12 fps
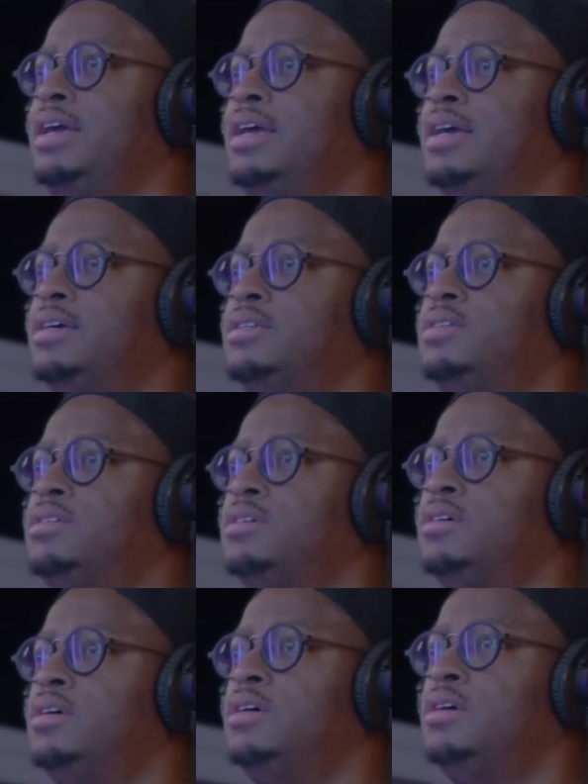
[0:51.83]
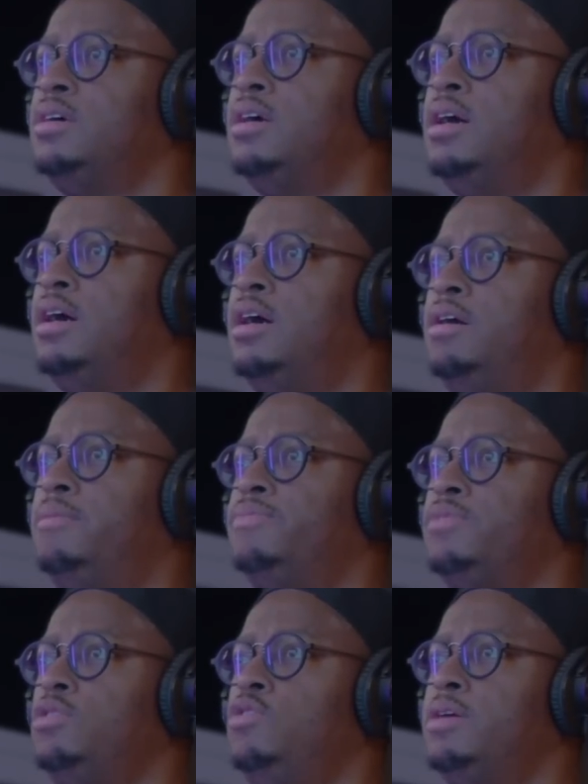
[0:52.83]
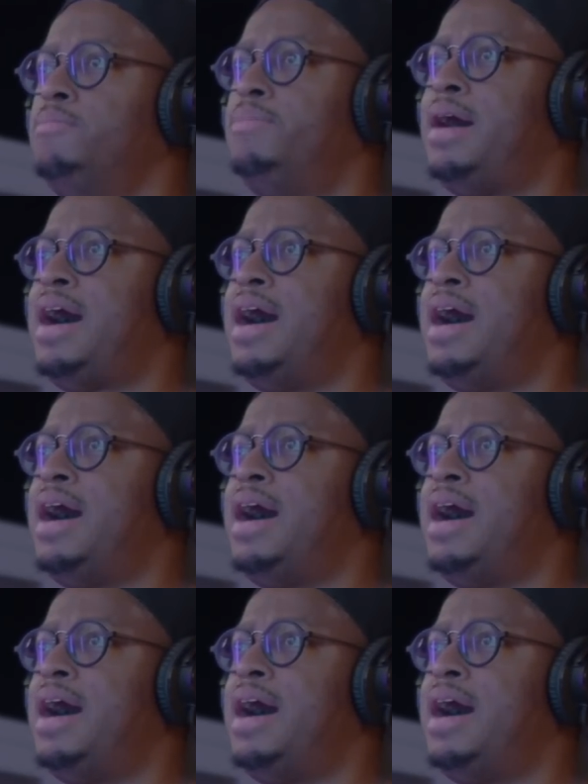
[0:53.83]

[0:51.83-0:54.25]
Is you can